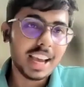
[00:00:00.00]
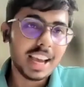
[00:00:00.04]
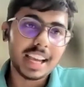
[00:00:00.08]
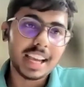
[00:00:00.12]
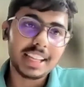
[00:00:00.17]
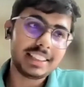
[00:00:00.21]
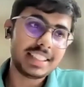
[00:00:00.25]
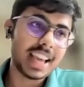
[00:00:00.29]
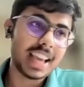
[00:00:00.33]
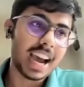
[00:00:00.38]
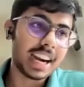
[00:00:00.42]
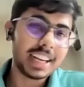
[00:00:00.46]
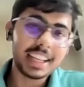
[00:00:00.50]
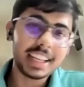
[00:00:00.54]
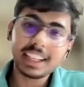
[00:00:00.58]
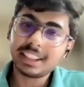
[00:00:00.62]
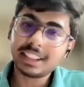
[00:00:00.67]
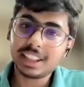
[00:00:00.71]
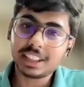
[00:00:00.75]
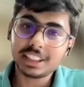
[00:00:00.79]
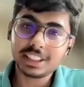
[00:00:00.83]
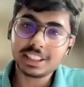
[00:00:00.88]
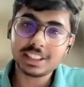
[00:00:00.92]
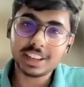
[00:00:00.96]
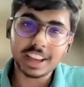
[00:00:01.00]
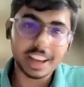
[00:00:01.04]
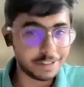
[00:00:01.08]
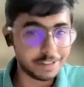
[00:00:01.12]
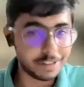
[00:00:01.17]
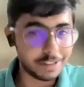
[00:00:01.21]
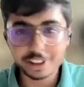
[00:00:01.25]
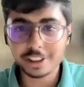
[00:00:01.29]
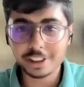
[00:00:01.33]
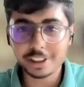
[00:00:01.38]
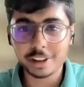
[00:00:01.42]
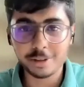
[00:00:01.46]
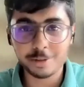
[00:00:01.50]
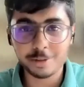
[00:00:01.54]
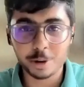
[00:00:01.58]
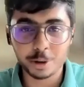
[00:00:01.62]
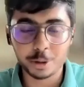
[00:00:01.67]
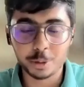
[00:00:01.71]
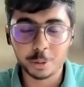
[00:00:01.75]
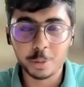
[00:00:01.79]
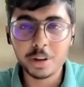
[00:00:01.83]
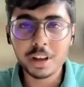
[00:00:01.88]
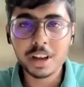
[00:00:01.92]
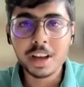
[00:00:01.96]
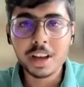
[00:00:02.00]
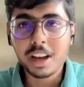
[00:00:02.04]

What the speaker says: NCRT is just everything for you.